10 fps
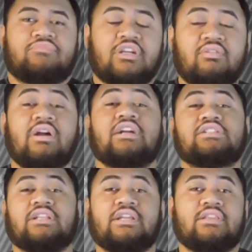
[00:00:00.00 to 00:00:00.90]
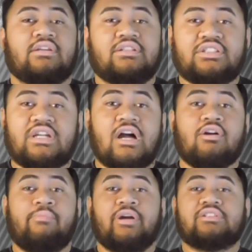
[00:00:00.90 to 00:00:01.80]
congratulate the
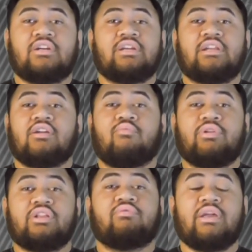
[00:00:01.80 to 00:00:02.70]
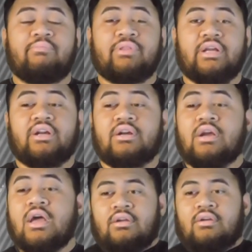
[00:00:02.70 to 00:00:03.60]
Chicago Bears on getting a really great
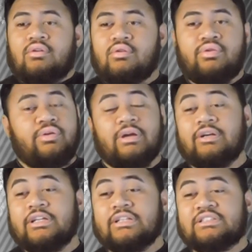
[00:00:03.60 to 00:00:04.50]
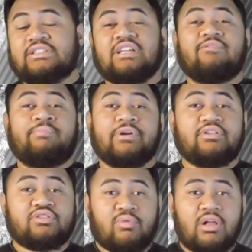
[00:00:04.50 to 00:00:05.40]
player. It's a tough
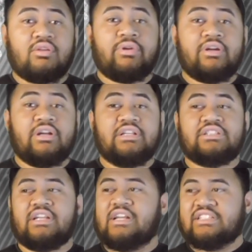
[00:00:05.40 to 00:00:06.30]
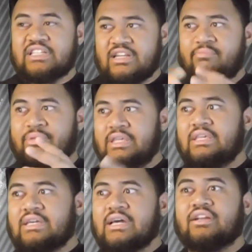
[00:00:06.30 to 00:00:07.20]
pill to swallow, Raider Nation, and it's going to
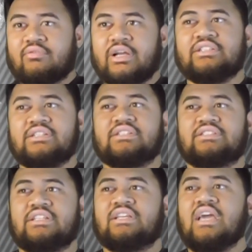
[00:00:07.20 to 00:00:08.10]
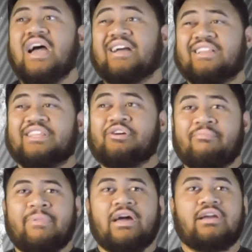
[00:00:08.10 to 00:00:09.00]
be kind of crazy to see Khalil
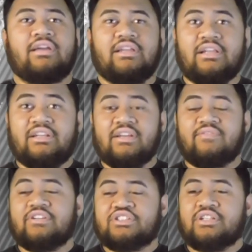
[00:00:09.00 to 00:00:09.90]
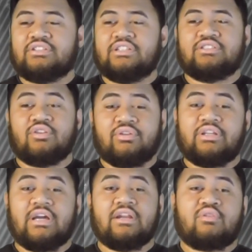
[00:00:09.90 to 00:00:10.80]
Mack in a different jersey. It's
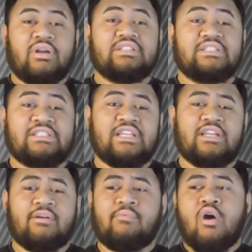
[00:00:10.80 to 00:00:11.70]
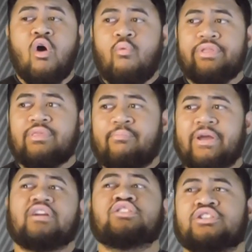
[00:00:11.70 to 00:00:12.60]
already kind of crazy seeing him with the
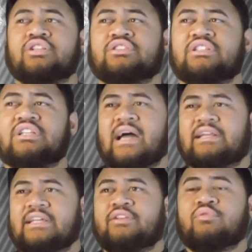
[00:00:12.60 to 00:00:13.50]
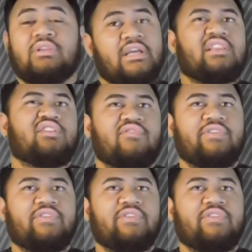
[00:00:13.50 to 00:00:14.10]
Bears jersey. I did do like a little